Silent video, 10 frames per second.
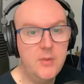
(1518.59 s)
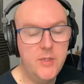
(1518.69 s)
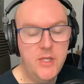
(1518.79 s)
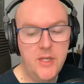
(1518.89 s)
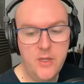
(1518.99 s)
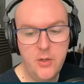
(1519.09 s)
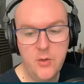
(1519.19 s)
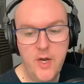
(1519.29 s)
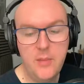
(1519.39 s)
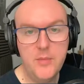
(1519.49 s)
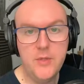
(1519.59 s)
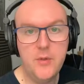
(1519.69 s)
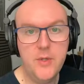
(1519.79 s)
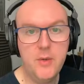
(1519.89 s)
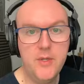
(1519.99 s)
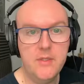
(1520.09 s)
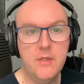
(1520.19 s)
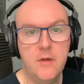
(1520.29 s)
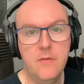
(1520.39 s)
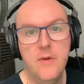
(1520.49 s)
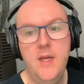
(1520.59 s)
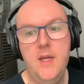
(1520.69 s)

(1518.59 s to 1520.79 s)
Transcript: which I think you're absolutely going to love.